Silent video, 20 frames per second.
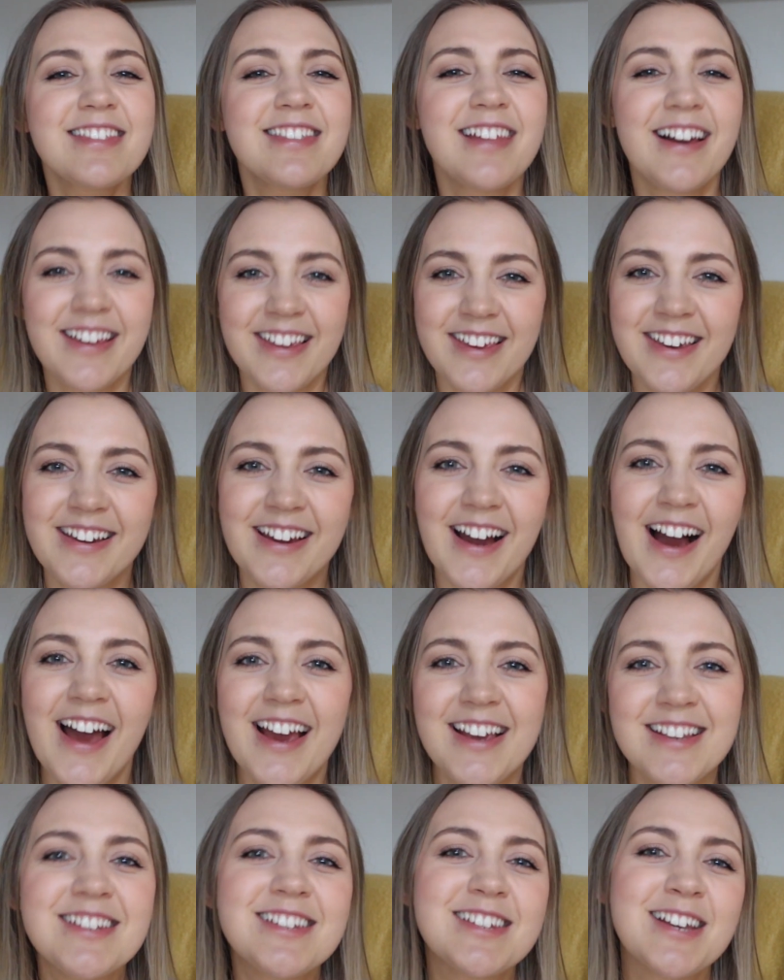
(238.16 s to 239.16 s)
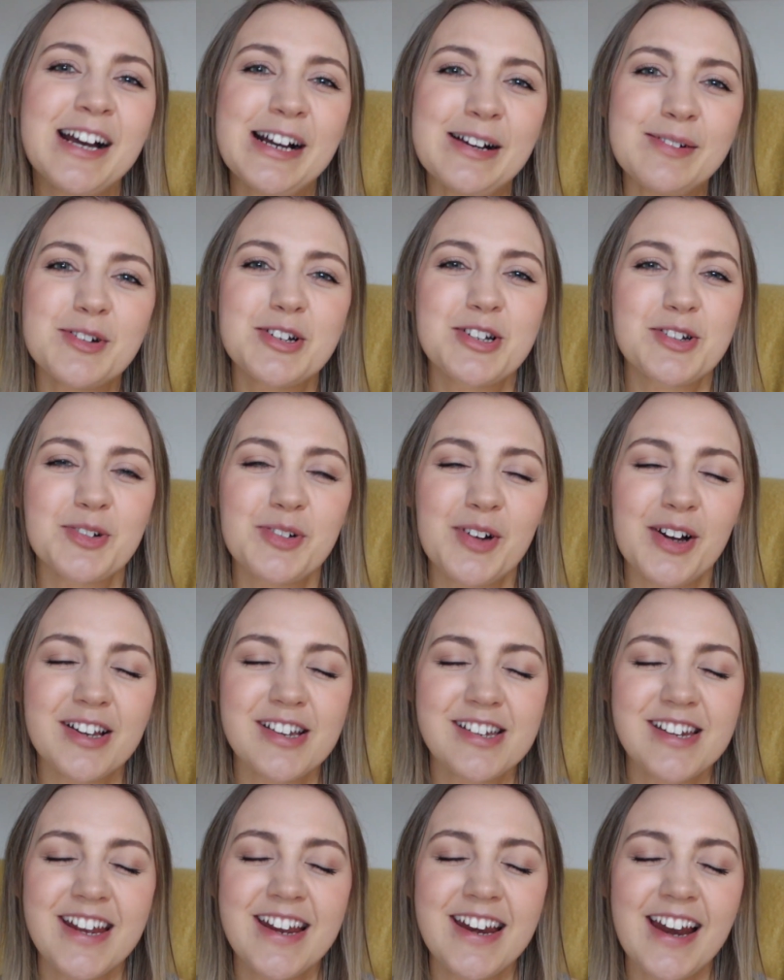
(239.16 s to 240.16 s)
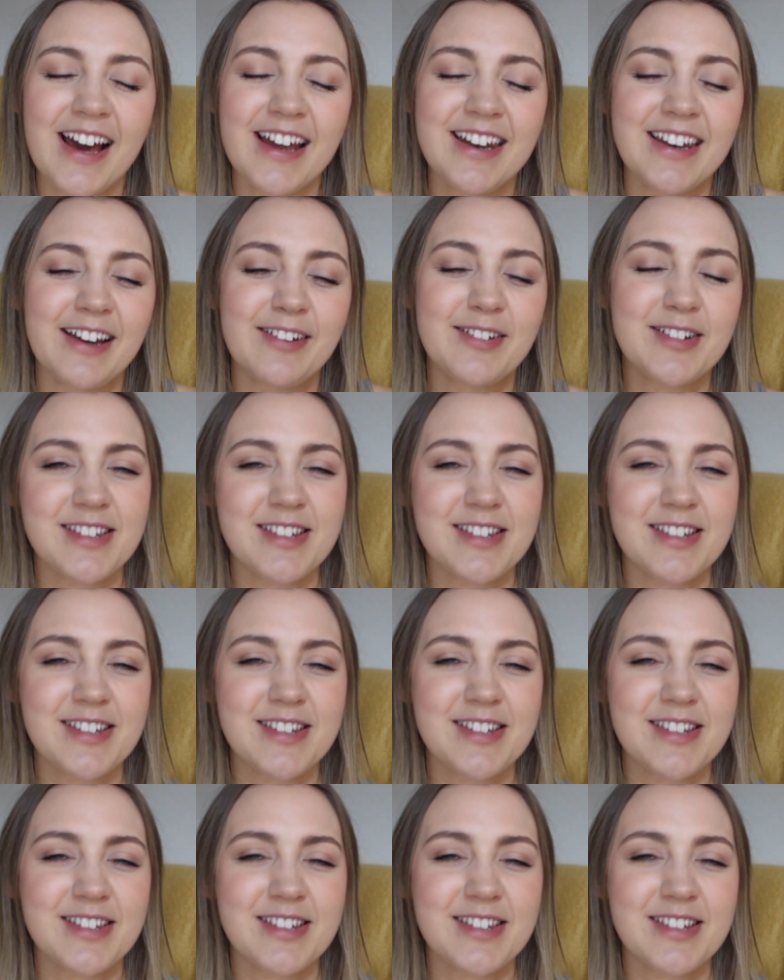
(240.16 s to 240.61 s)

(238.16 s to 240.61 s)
Thank you guys so much for watching and I